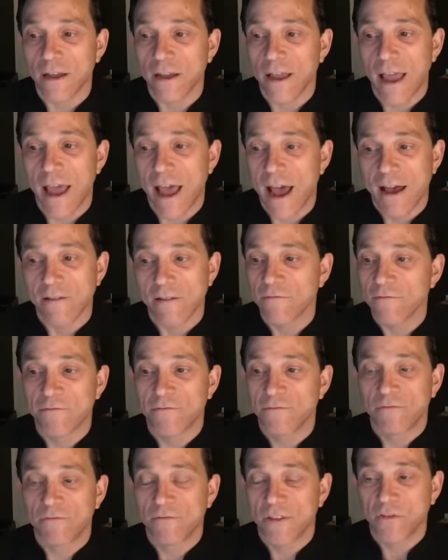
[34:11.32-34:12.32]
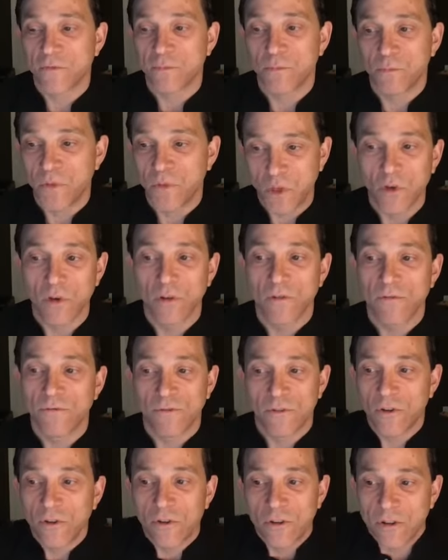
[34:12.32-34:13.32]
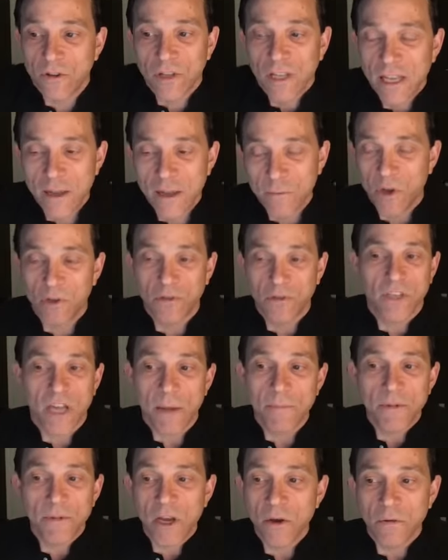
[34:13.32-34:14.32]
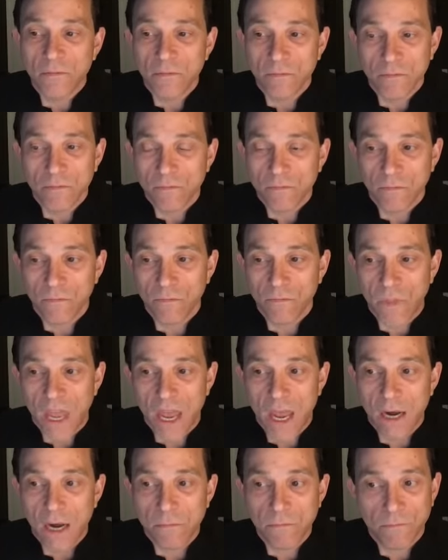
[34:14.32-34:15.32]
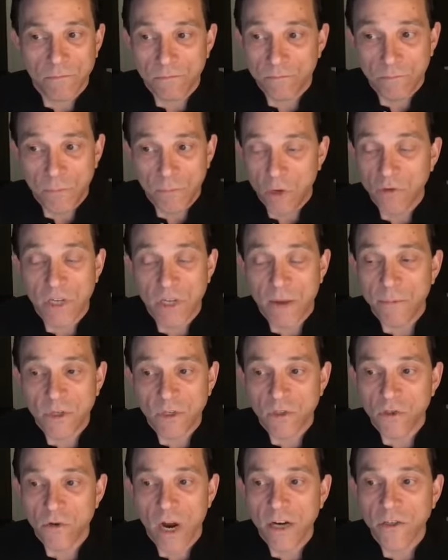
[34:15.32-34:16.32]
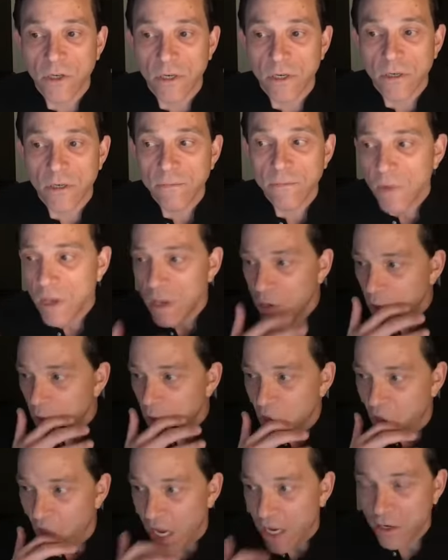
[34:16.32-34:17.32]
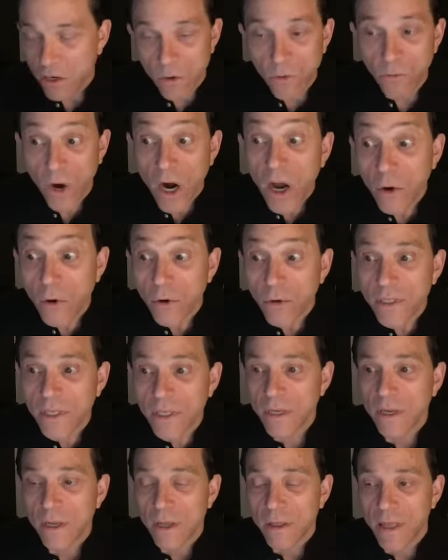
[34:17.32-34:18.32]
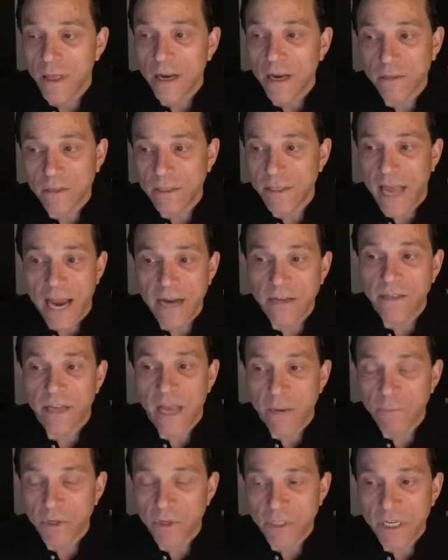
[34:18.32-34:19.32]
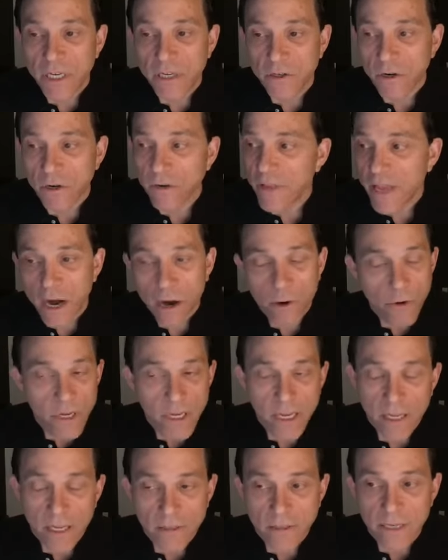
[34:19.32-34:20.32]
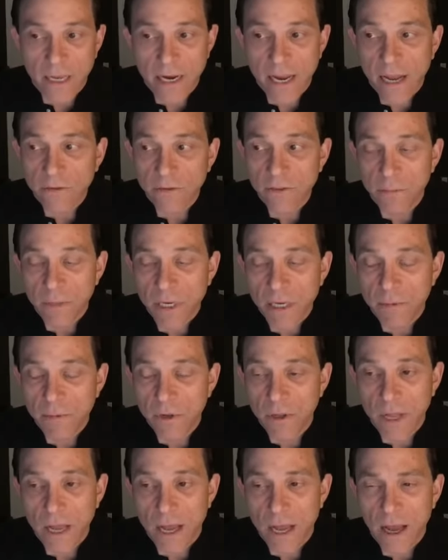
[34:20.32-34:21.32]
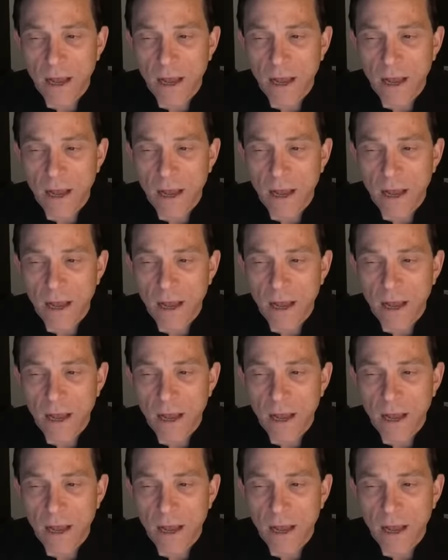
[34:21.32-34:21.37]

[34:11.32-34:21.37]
have this beautiful post-op note, that post-op instruction that you wrote, that is attached to that procedure, and that already gets sent out to people.